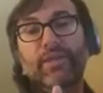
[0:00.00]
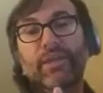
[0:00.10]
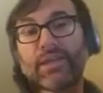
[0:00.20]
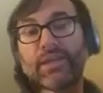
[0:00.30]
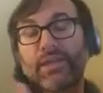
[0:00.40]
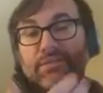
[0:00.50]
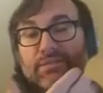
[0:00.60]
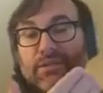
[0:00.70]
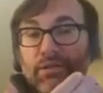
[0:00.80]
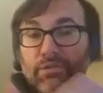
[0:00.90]
is
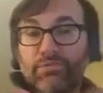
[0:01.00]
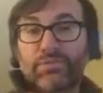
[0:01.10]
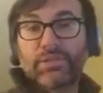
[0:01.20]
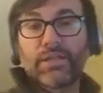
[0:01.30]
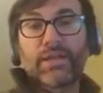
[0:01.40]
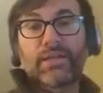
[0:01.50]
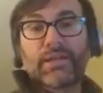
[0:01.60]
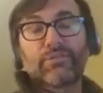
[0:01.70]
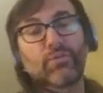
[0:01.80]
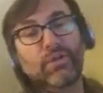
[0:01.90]
closely aligned
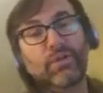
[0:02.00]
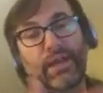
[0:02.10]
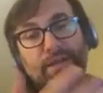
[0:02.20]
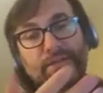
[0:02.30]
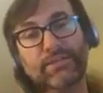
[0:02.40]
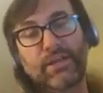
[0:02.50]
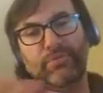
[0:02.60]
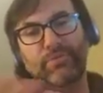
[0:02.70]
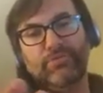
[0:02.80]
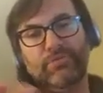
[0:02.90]
or has
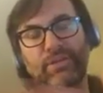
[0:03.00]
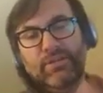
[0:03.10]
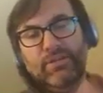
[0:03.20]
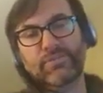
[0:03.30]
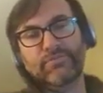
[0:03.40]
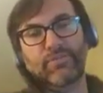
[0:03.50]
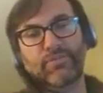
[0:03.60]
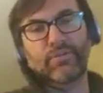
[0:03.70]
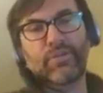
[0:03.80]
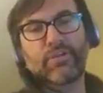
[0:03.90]
opportunities for
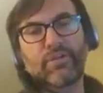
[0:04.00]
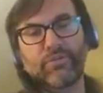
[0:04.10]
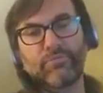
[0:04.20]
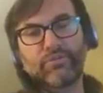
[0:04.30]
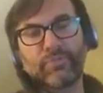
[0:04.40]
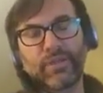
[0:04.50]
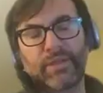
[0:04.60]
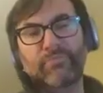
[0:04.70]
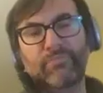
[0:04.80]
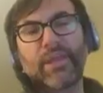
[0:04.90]
improvement.
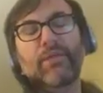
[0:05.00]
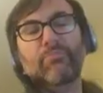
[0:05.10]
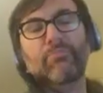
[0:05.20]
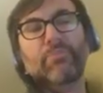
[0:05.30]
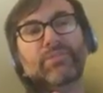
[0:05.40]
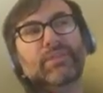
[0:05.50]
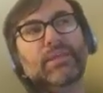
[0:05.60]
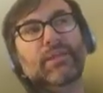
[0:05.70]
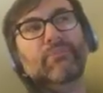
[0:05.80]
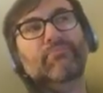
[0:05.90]
But
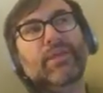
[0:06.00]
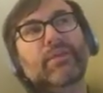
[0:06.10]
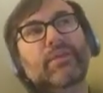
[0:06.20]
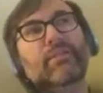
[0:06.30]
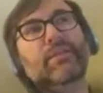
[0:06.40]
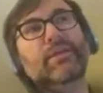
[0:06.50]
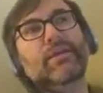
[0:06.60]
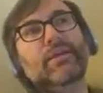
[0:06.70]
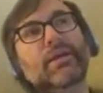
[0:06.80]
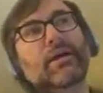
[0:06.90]
the
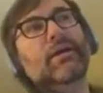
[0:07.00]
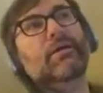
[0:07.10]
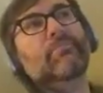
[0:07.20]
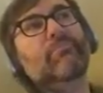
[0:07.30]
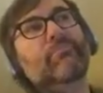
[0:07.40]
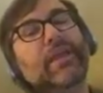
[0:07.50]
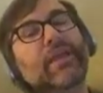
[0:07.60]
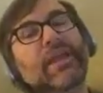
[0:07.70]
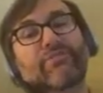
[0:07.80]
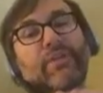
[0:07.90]

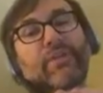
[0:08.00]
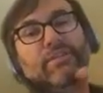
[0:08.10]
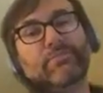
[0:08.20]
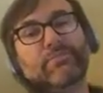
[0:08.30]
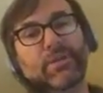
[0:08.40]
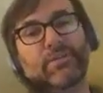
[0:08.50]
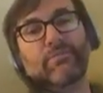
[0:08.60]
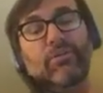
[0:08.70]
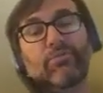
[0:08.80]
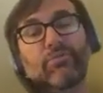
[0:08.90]
advancement or
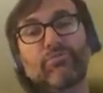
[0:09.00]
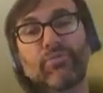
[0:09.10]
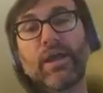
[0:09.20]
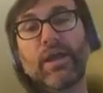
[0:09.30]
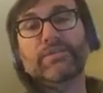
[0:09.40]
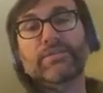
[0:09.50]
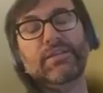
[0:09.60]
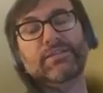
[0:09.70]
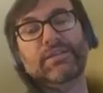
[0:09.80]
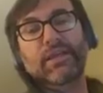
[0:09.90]
the rise in the
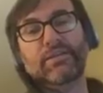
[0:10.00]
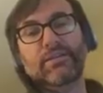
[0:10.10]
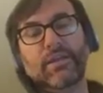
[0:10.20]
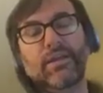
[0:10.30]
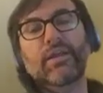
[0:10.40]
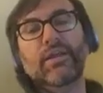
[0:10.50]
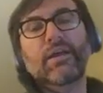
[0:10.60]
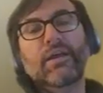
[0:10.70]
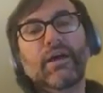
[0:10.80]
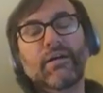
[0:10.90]
standing
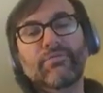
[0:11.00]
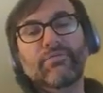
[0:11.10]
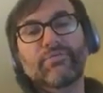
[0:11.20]
of